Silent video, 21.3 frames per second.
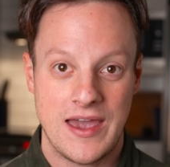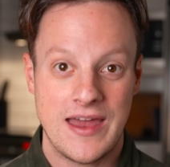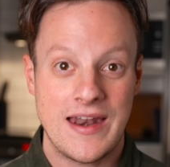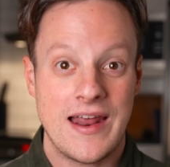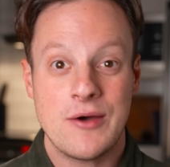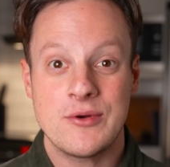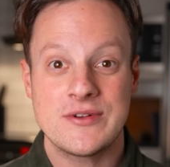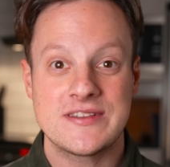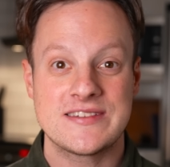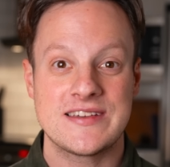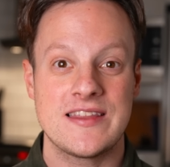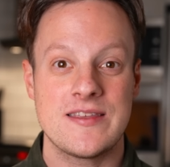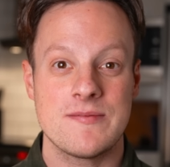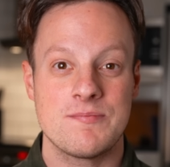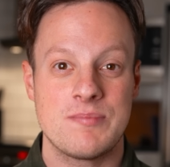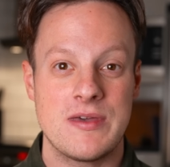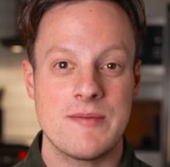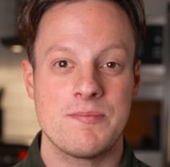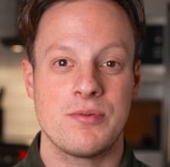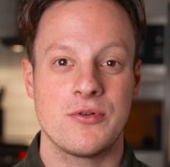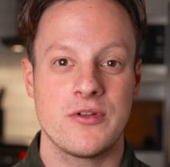And I would say that
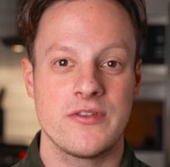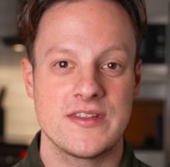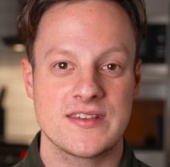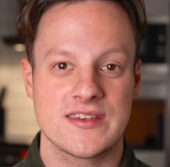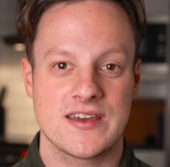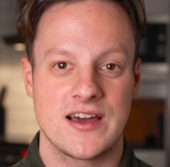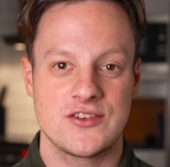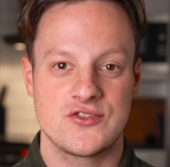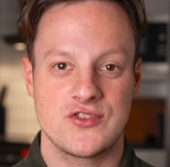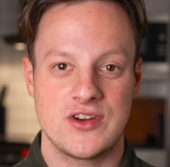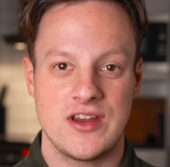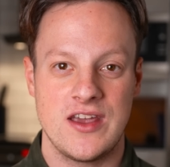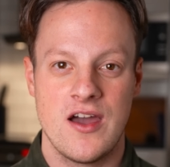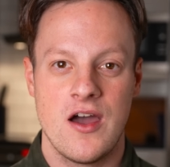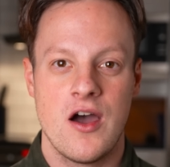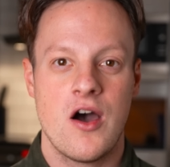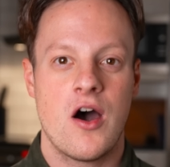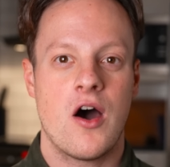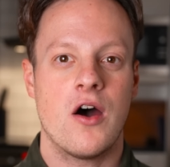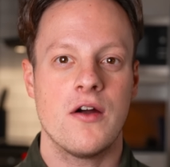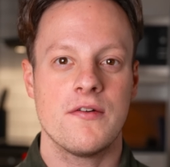people in this country
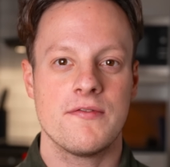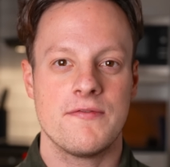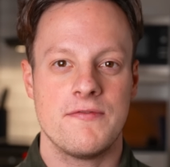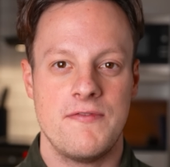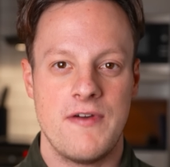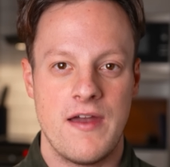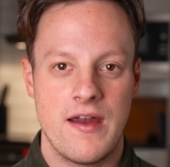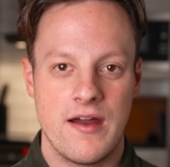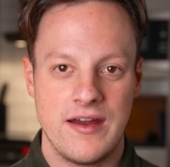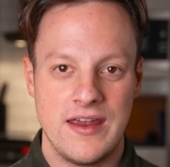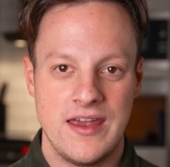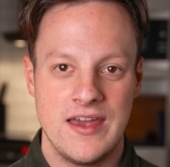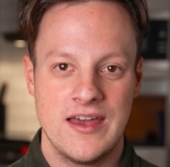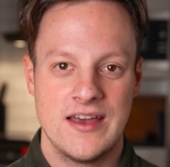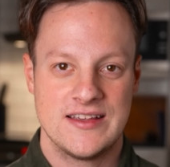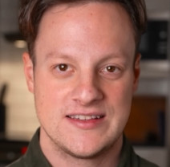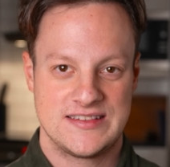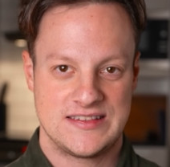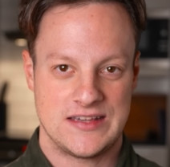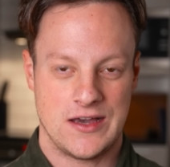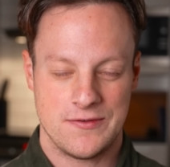are very
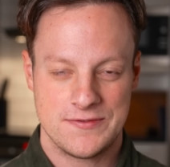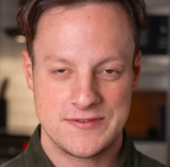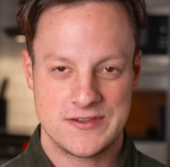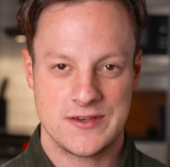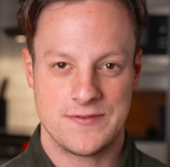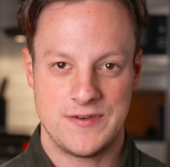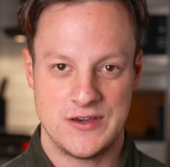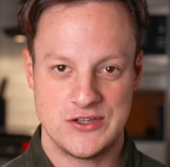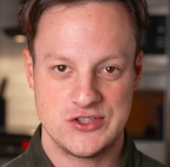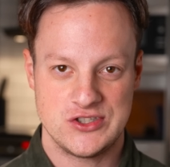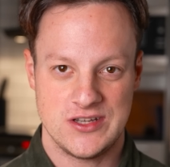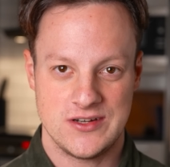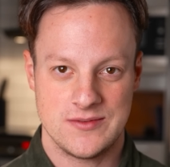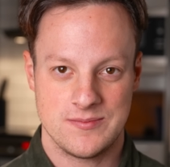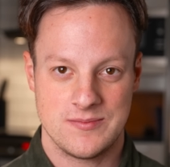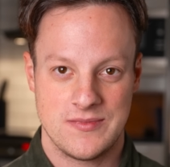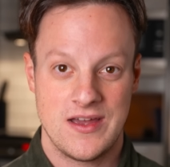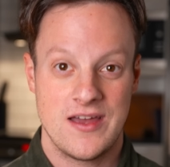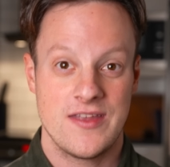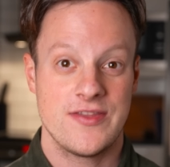self-sufficient.